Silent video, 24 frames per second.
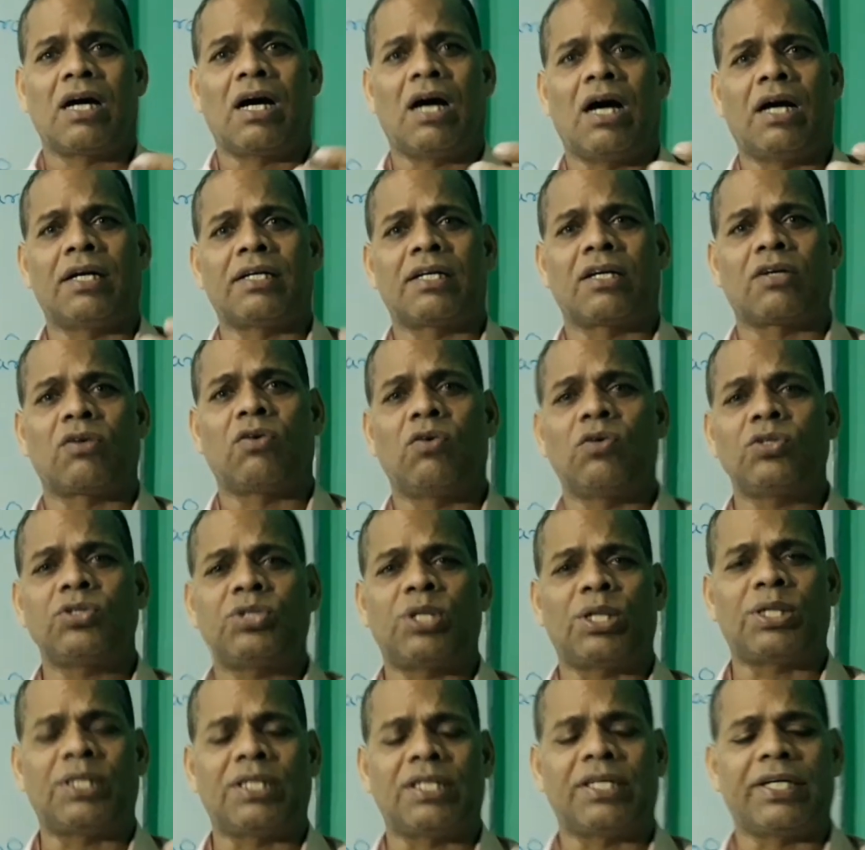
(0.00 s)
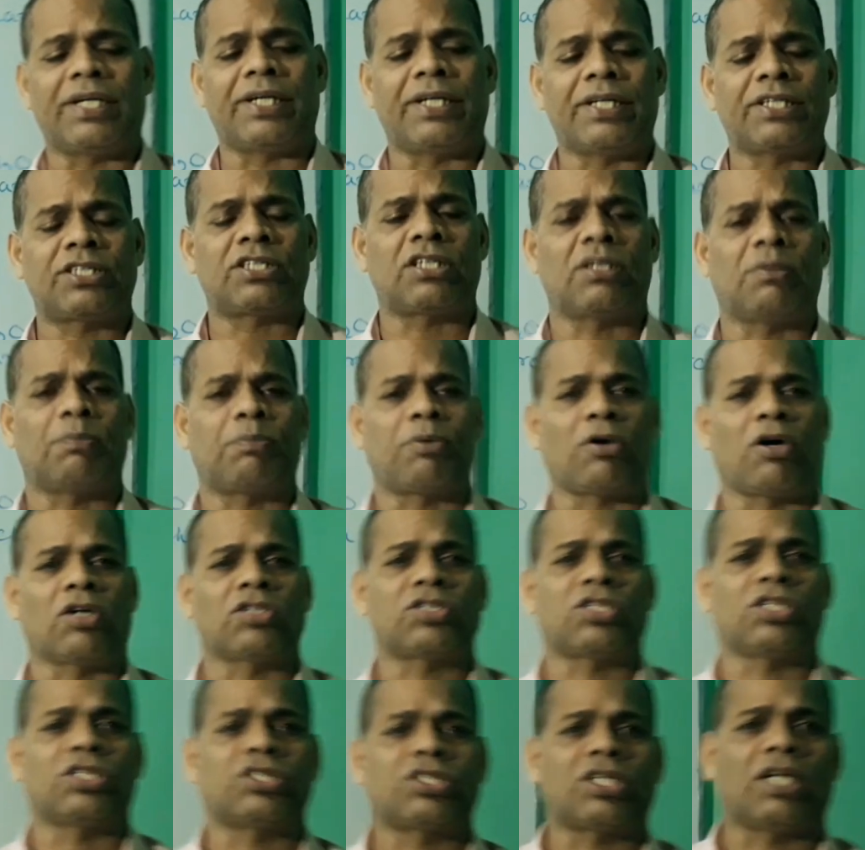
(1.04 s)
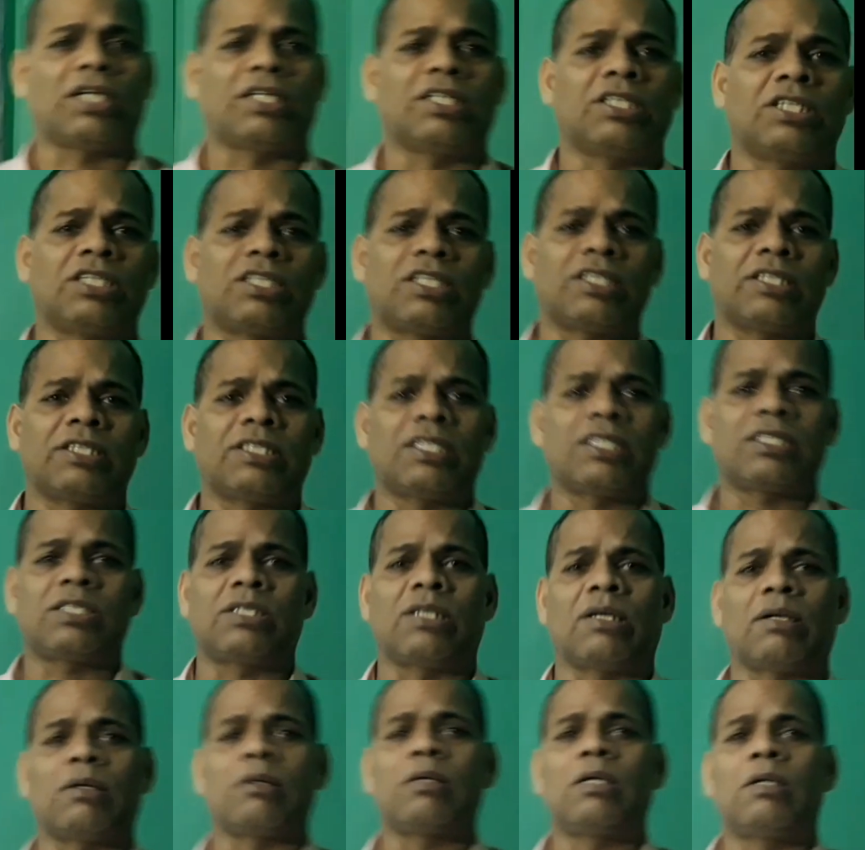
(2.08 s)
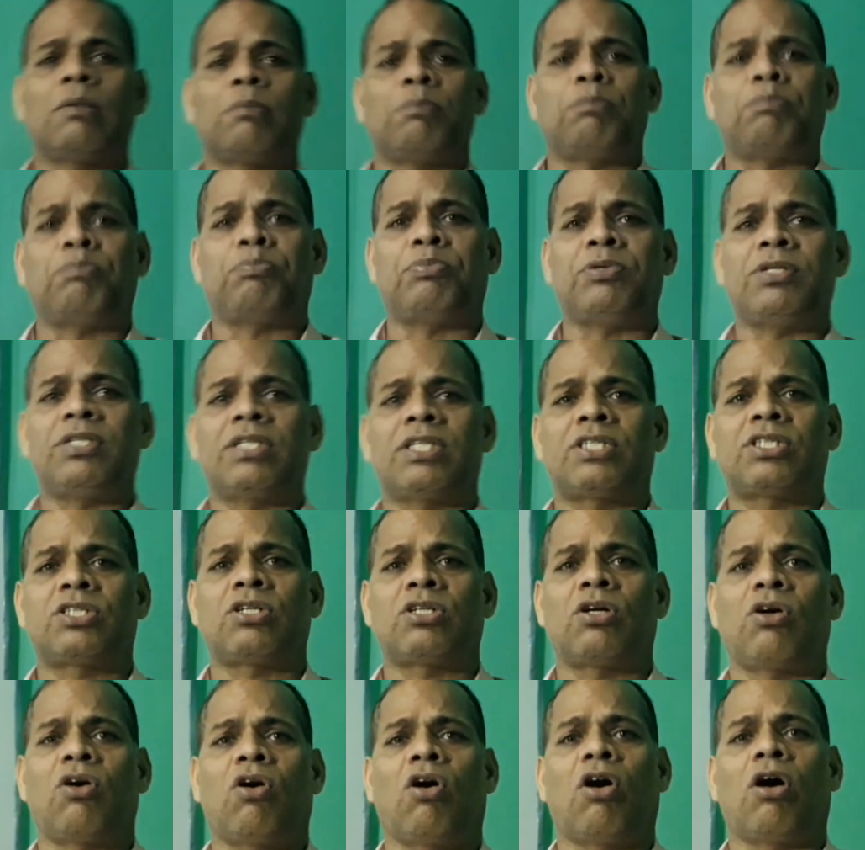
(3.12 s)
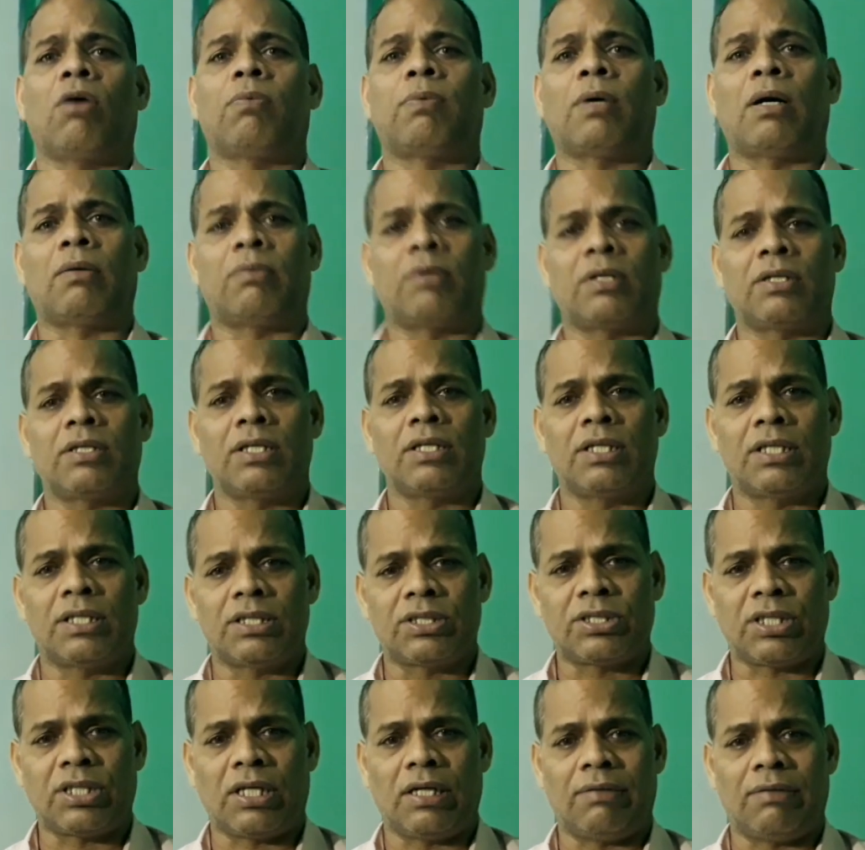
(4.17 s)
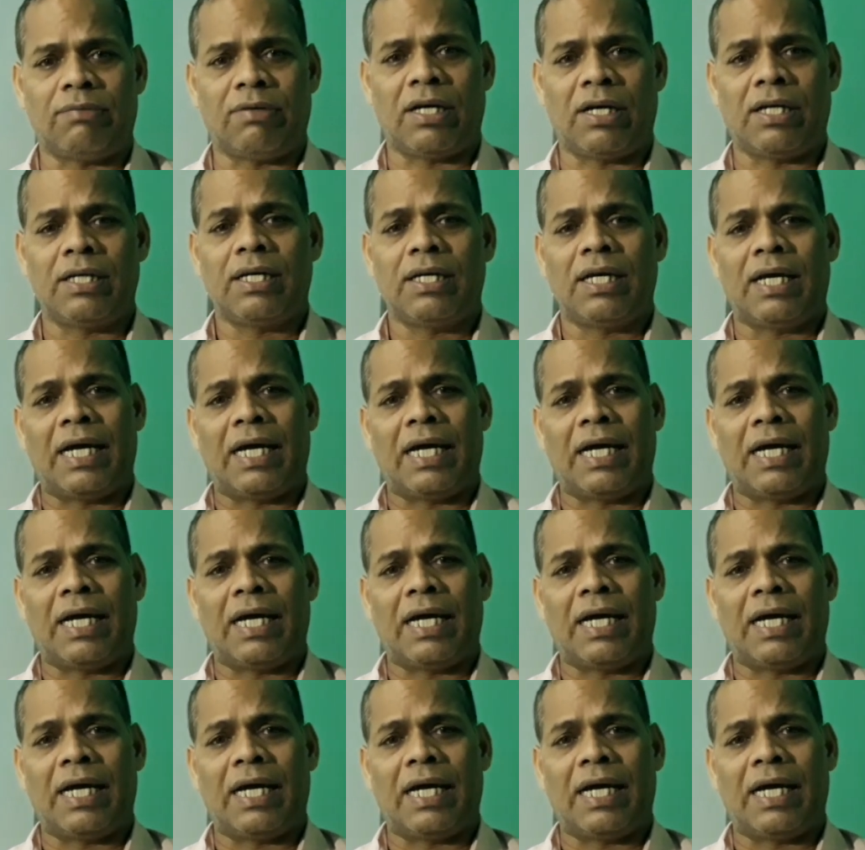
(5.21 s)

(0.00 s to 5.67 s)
undergoes the degradation process and increases the pH of our saliva.